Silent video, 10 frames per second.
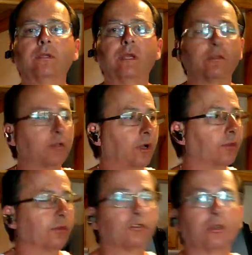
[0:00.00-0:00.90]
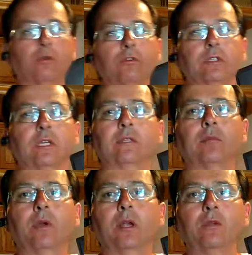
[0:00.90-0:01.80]
They'll sell their souls to get the
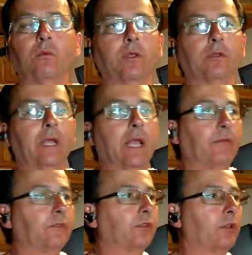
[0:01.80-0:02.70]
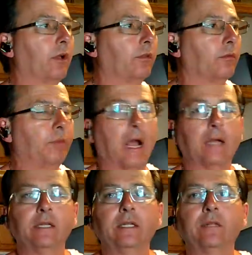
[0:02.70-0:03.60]
money, whether they have to sell their
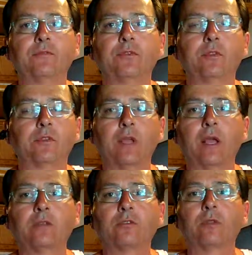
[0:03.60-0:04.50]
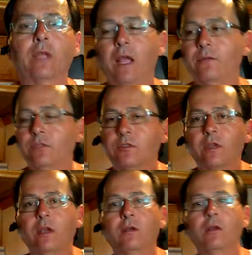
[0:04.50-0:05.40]
body to get for the sex, or they have to
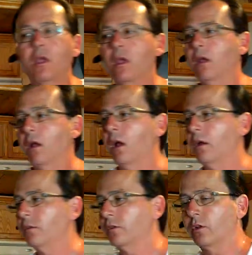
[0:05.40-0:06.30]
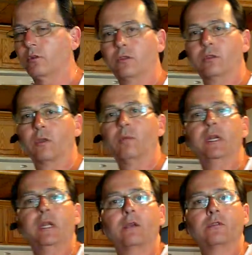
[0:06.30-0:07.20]
sell
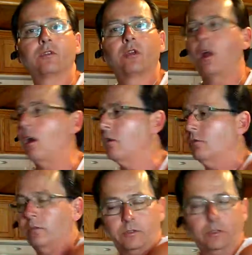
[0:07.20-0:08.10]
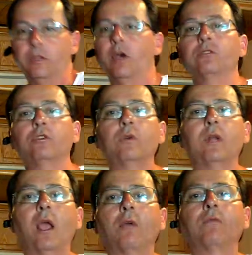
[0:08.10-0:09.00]
somebody else's car. They'll do
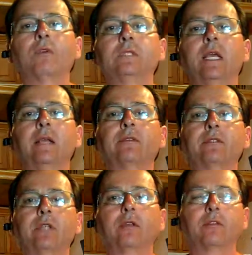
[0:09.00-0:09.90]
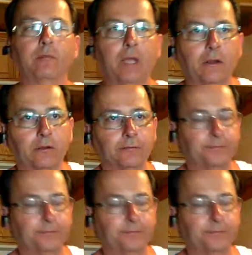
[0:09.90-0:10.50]
whatever it takes. It doesn't matter.